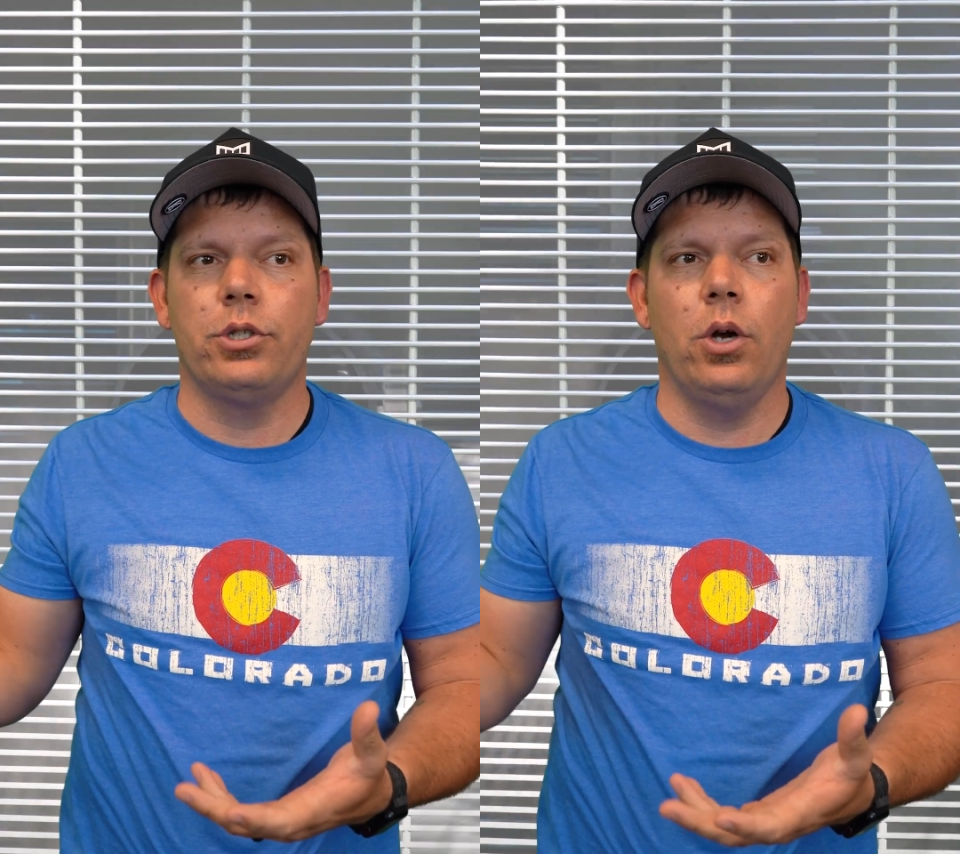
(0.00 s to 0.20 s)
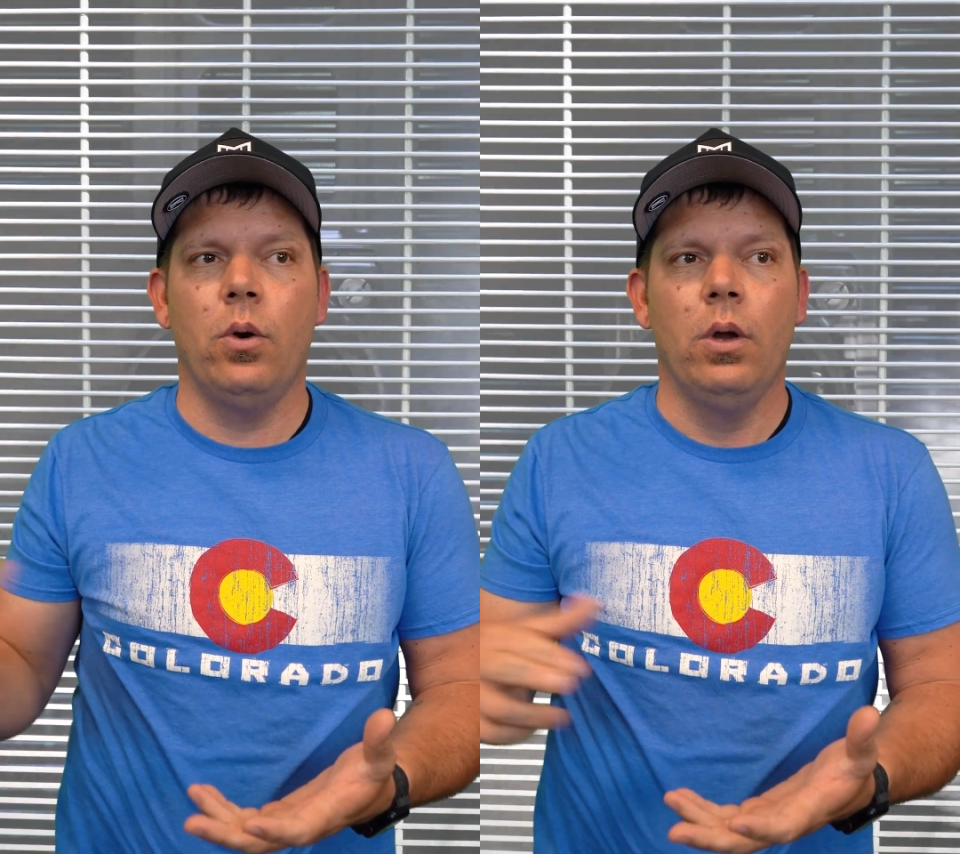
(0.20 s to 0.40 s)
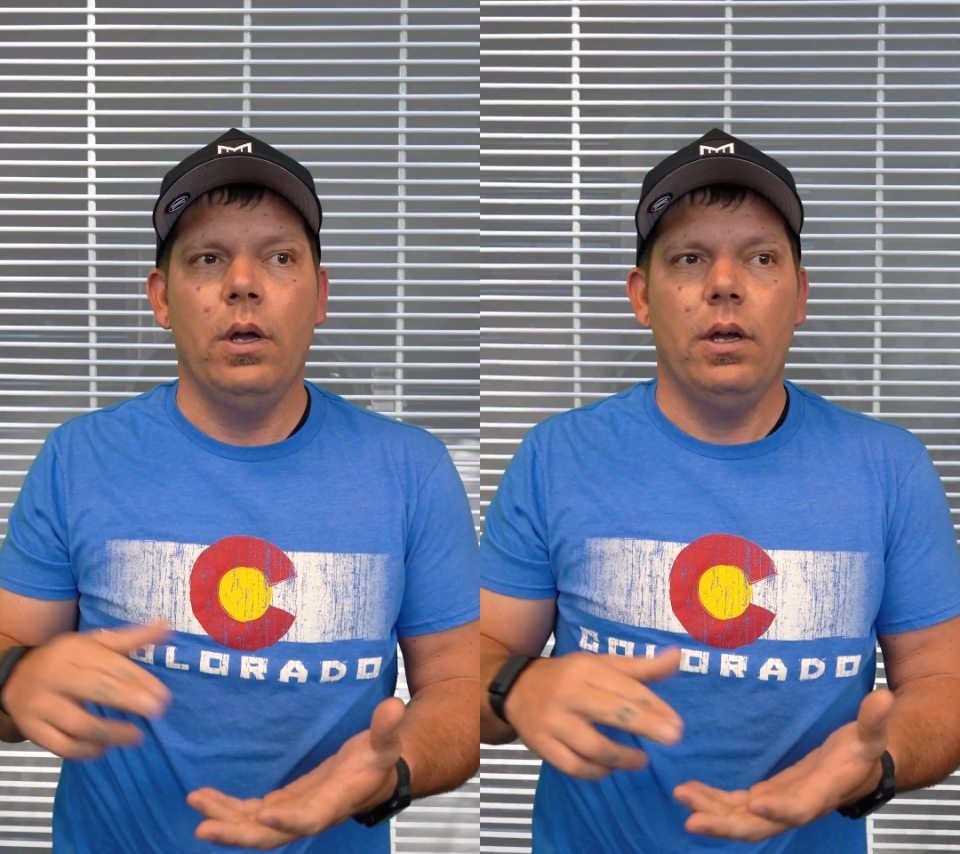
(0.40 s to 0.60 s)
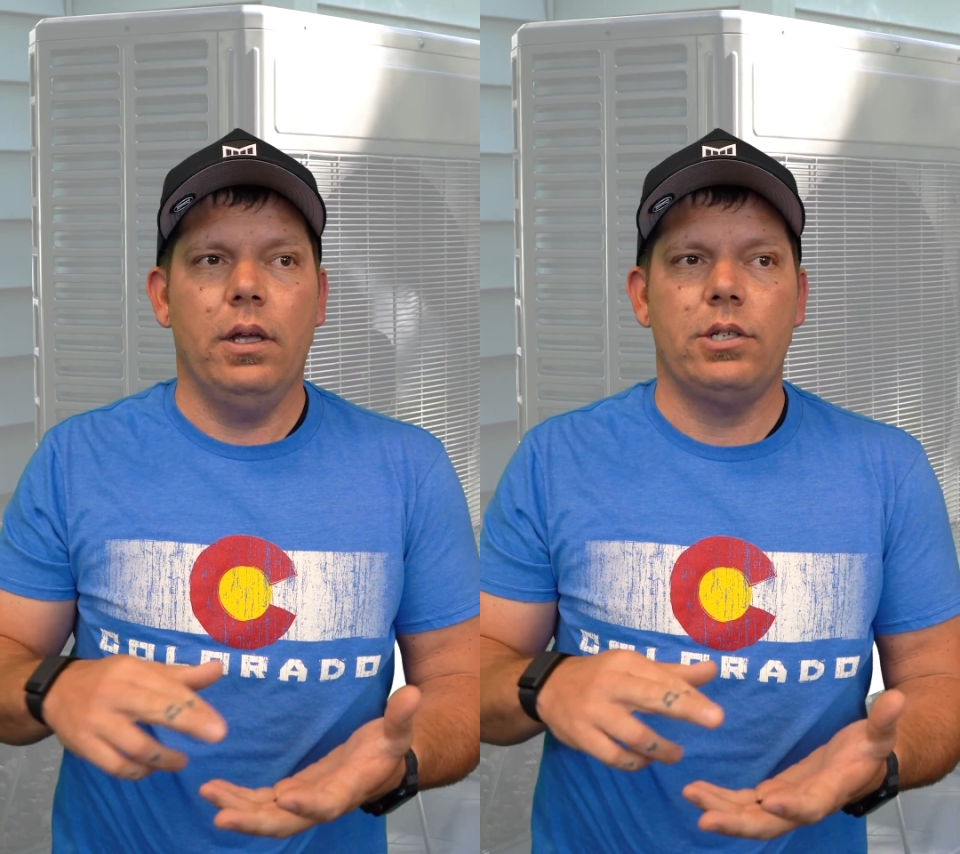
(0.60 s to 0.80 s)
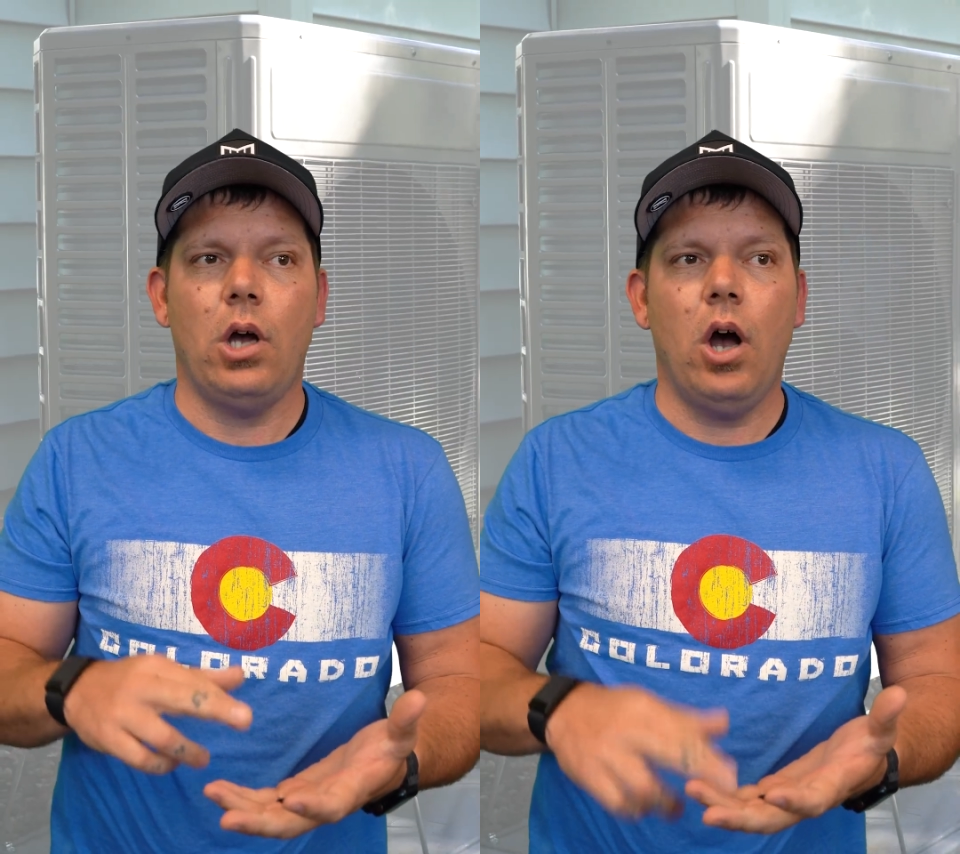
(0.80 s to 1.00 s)
So
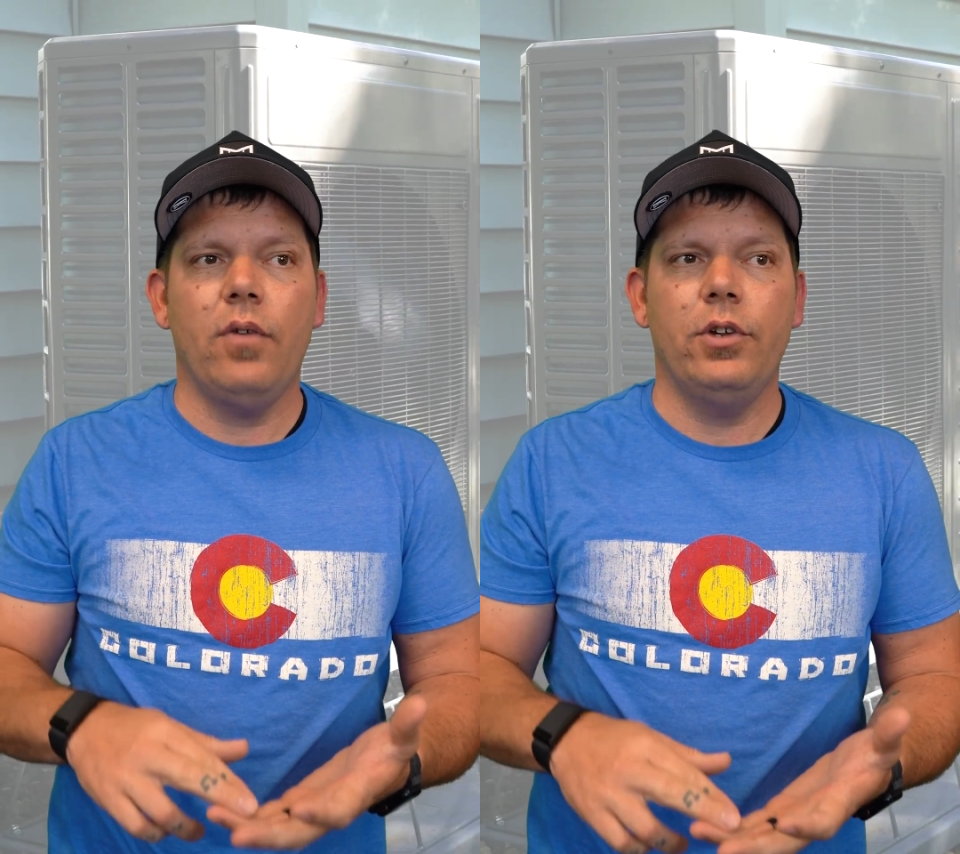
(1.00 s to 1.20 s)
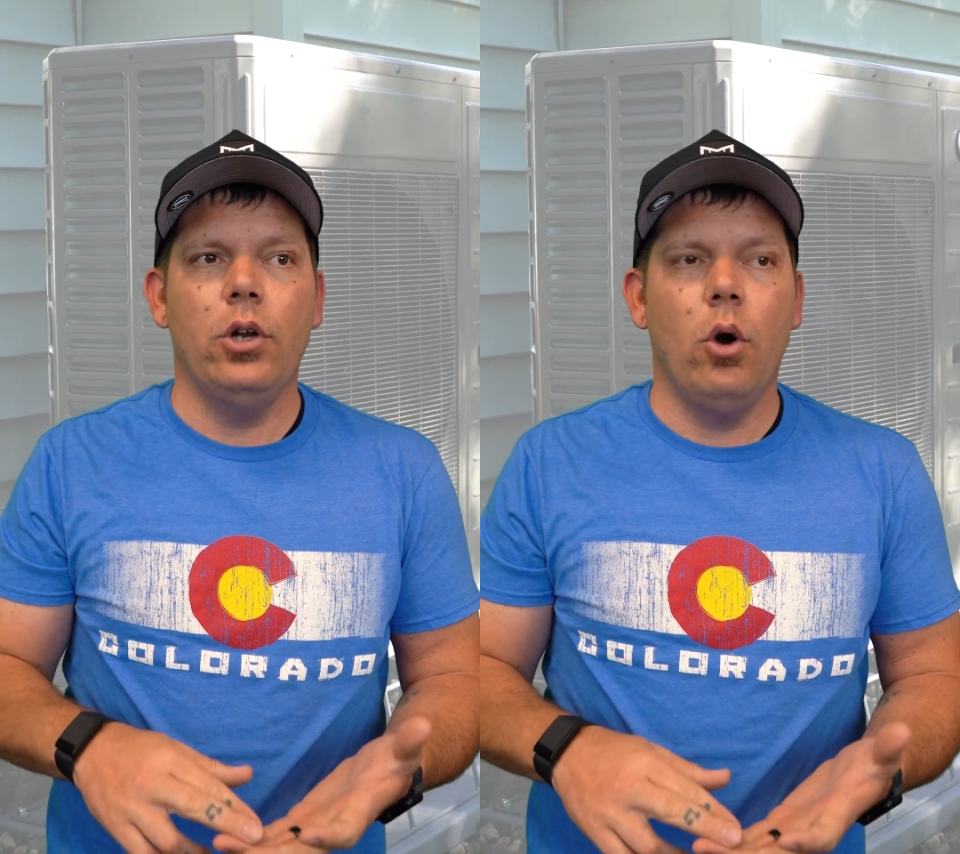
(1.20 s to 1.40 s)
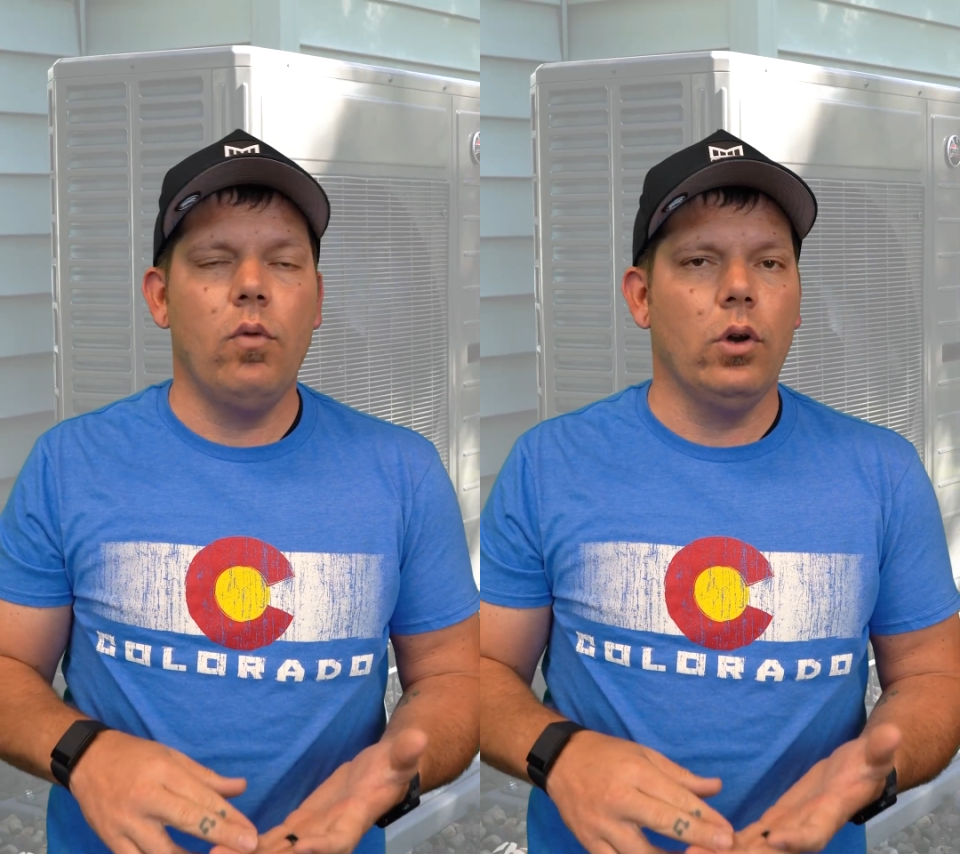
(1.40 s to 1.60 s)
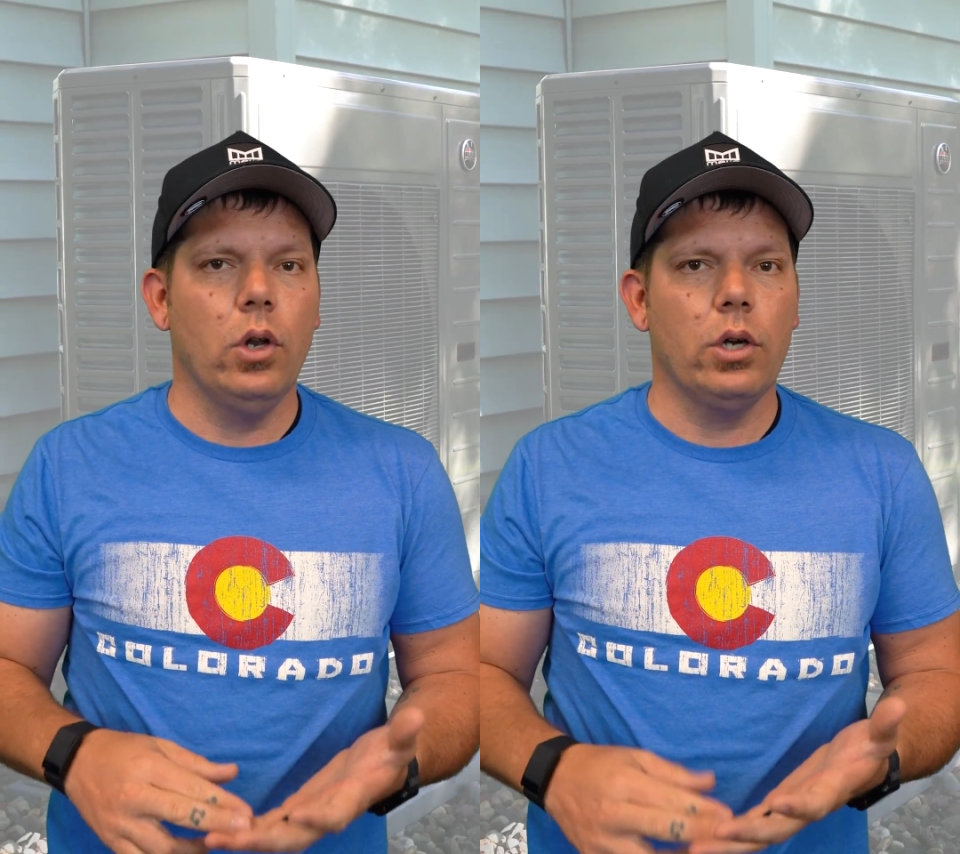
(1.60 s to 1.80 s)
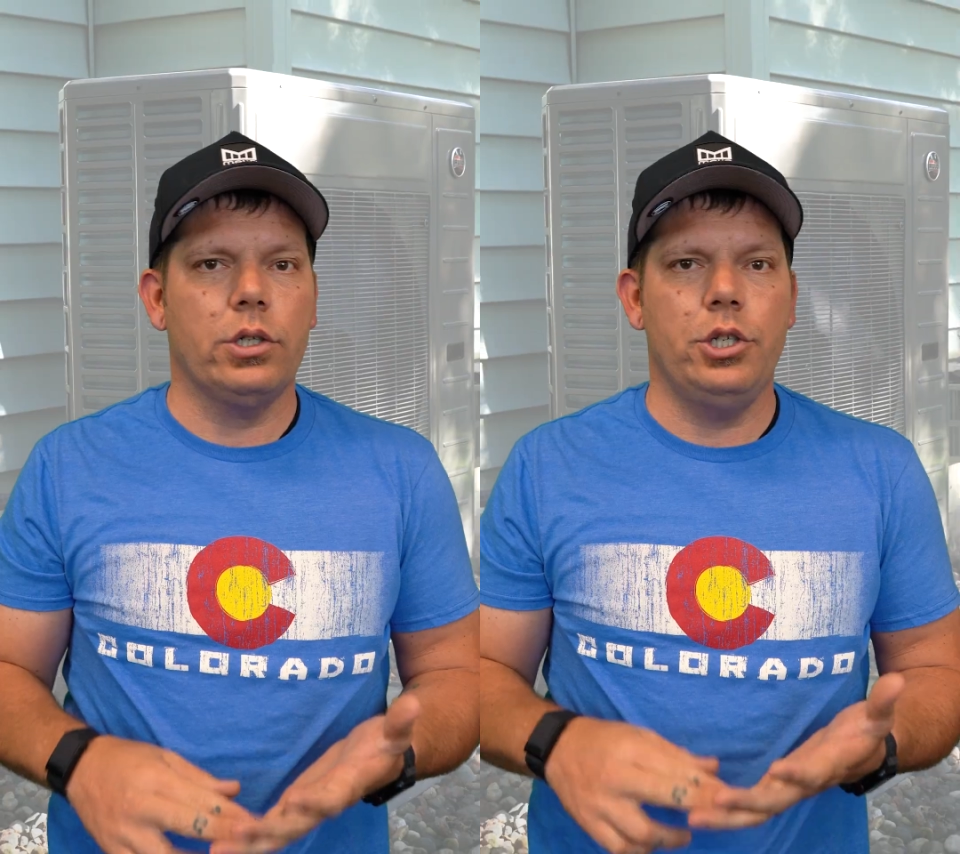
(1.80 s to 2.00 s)
it's often overlooked to